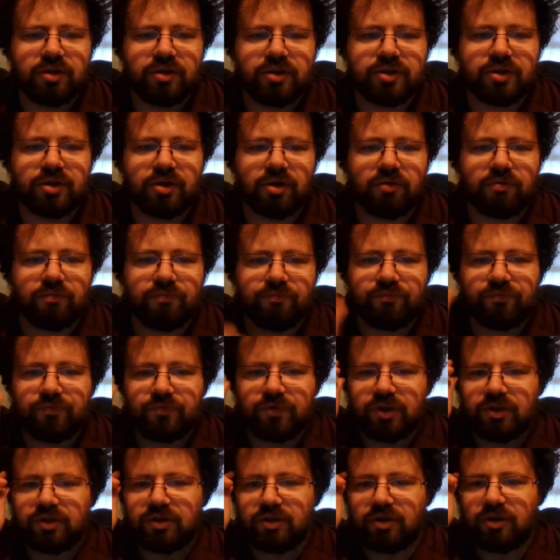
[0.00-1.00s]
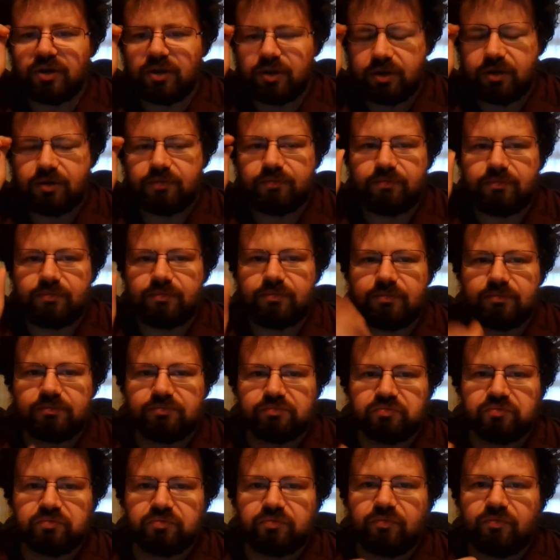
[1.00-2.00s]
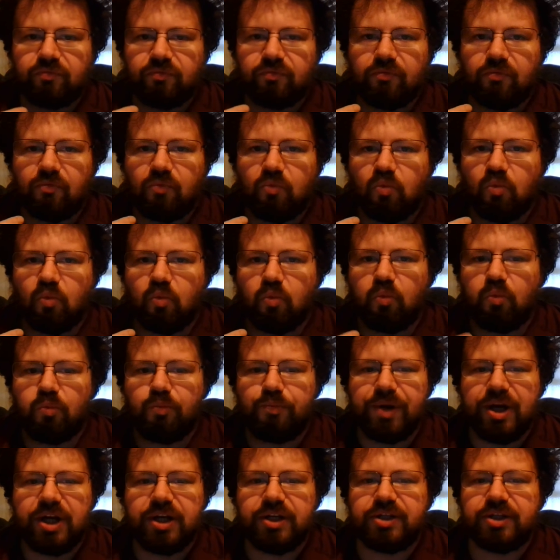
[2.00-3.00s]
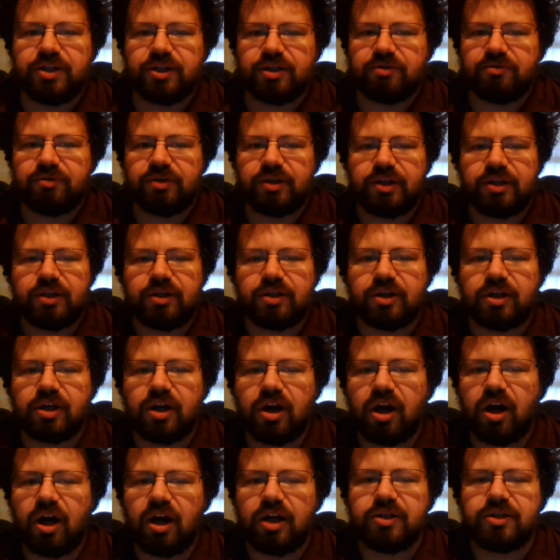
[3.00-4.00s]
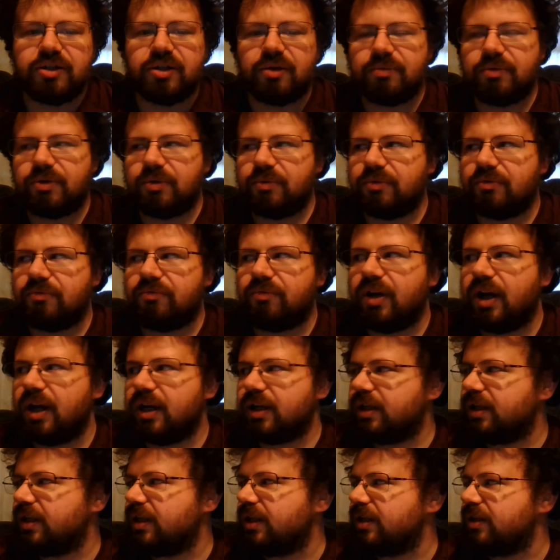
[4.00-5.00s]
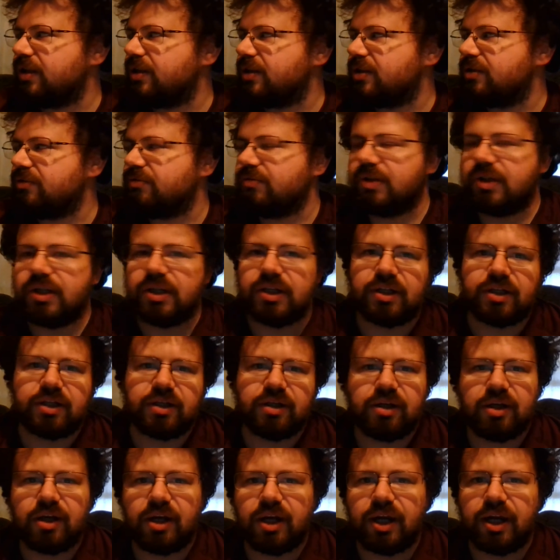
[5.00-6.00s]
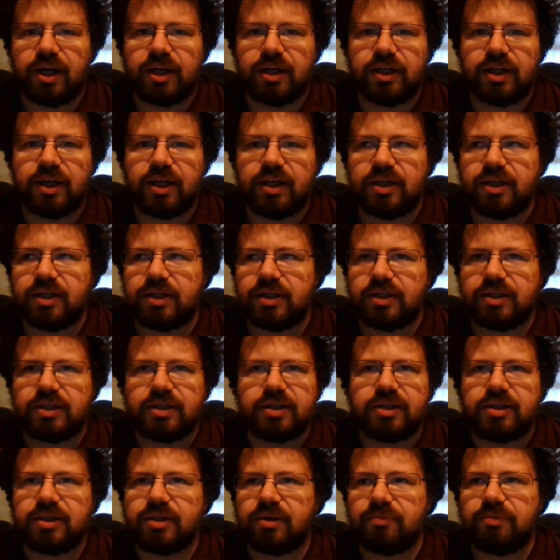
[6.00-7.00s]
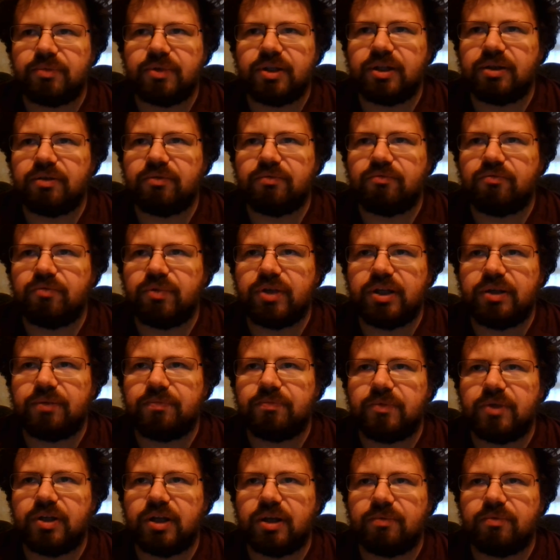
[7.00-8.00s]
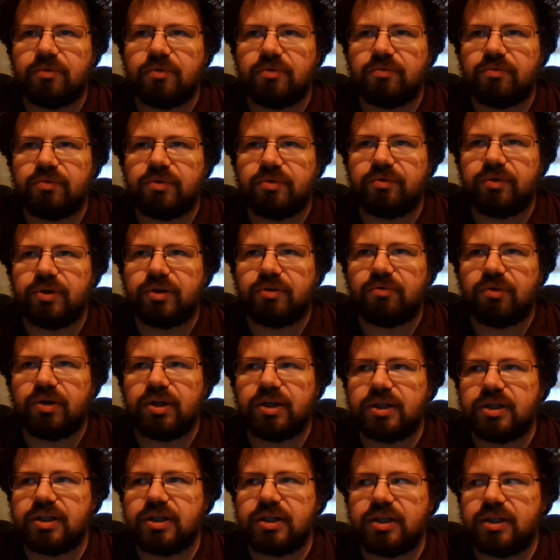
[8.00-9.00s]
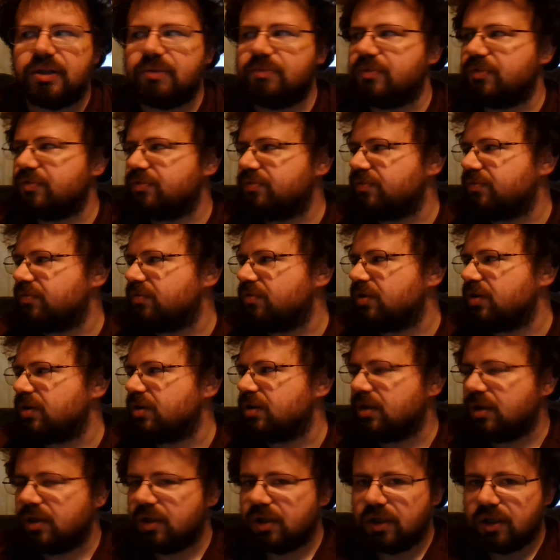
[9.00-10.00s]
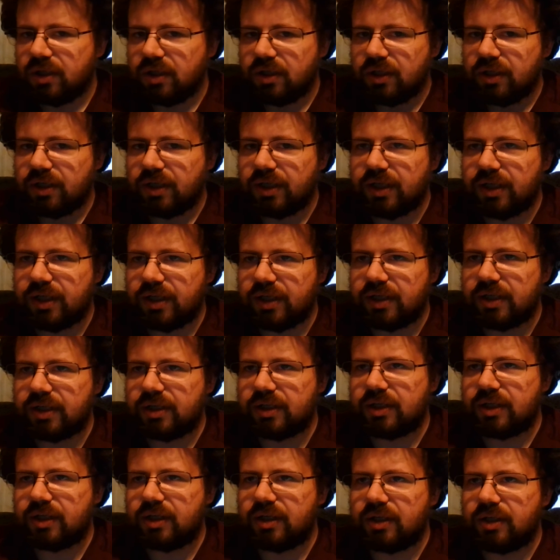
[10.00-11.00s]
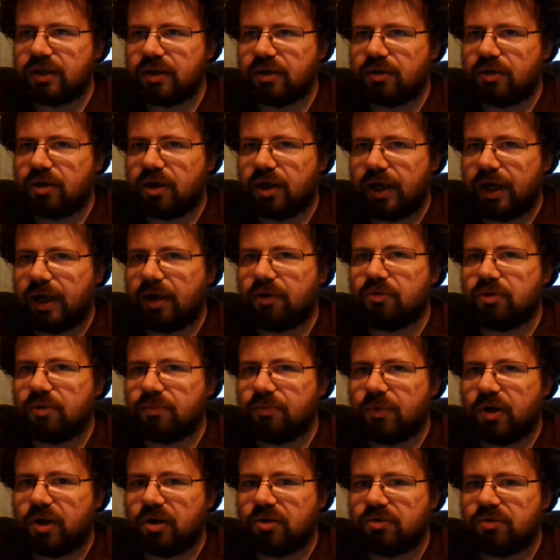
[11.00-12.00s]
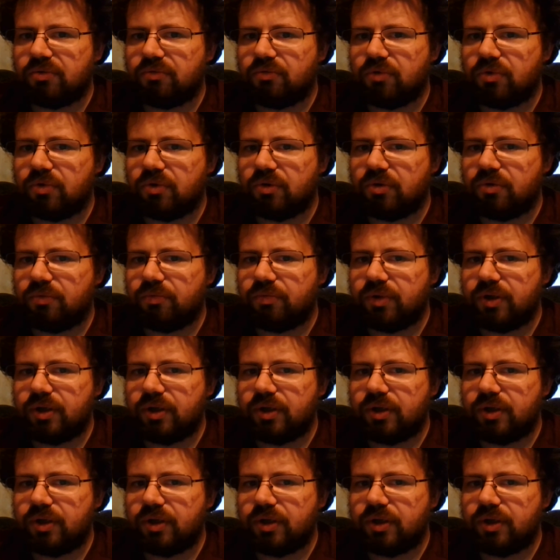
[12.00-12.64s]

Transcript: So. Um, basically the concept of the rat king is unique and that it's something we've never really quite seen before in our modern world.